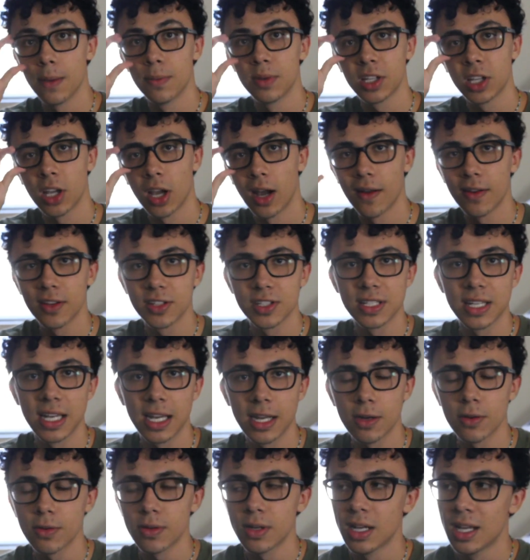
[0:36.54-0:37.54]
I'm in college
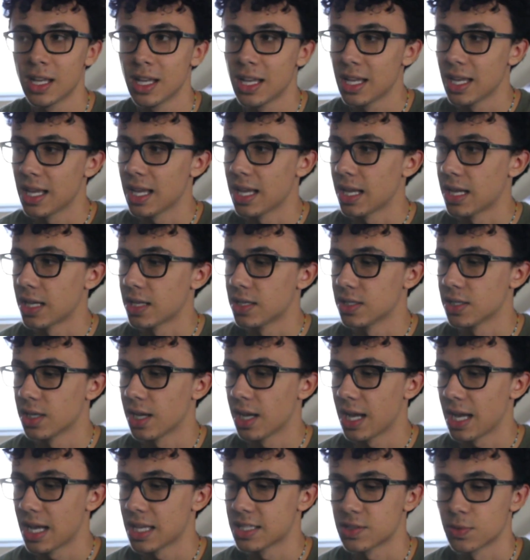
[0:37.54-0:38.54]
now, and
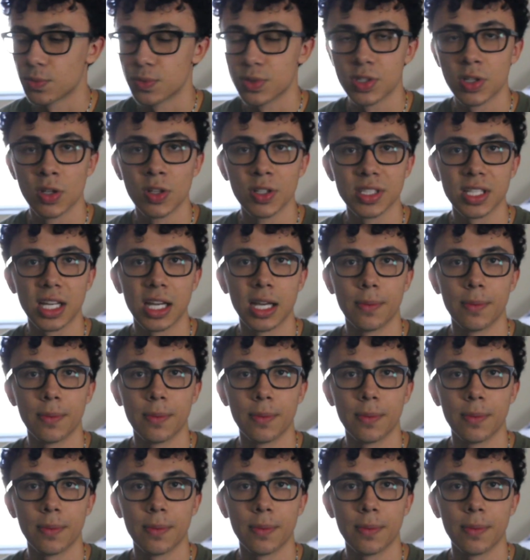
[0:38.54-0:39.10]
uh, as a result,